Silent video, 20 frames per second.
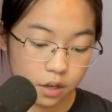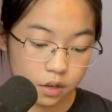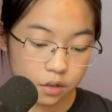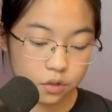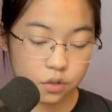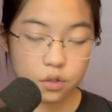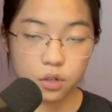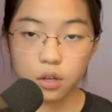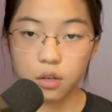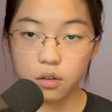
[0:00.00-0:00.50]

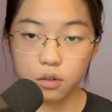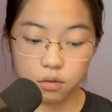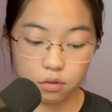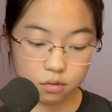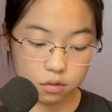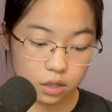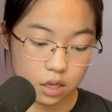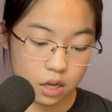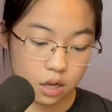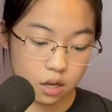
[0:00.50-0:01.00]

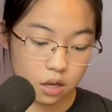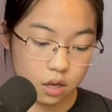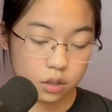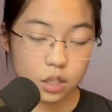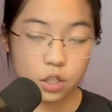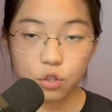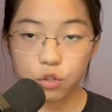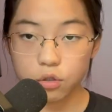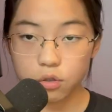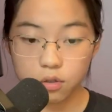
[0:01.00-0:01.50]
So
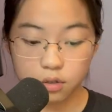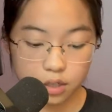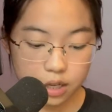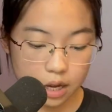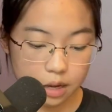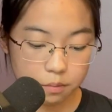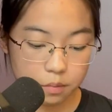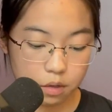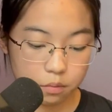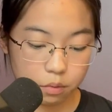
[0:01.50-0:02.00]
Titchener
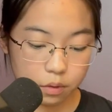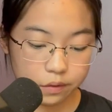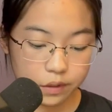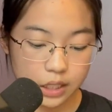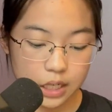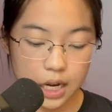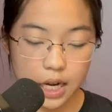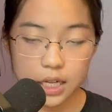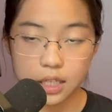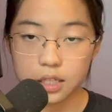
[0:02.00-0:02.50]
came up with
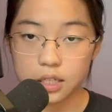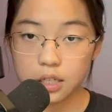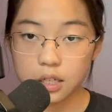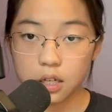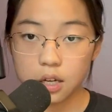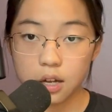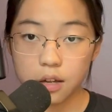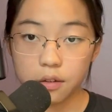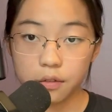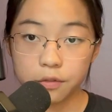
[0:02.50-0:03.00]
the idea
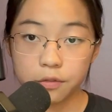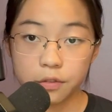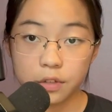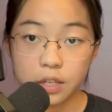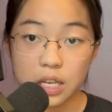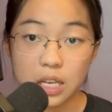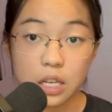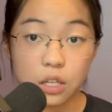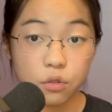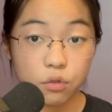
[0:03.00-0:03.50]
of
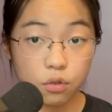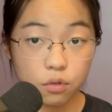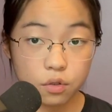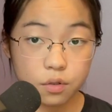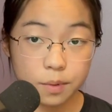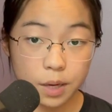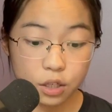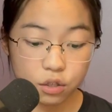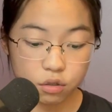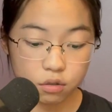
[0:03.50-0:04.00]

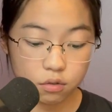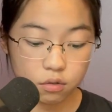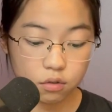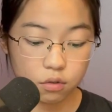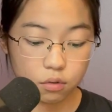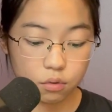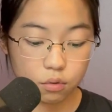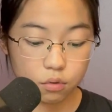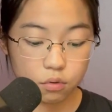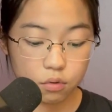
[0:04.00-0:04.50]
introspection
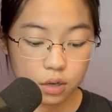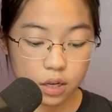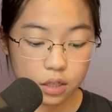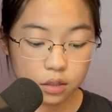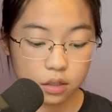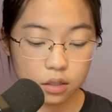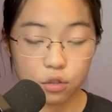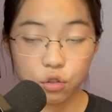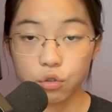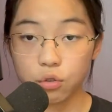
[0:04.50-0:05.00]
through
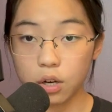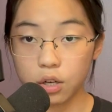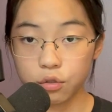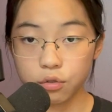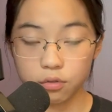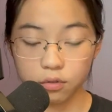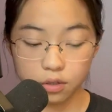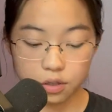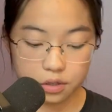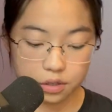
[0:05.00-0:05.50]

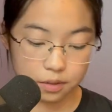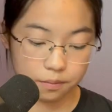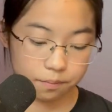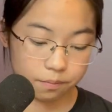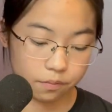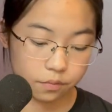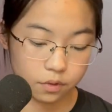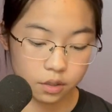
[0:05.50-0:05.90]
structuralism.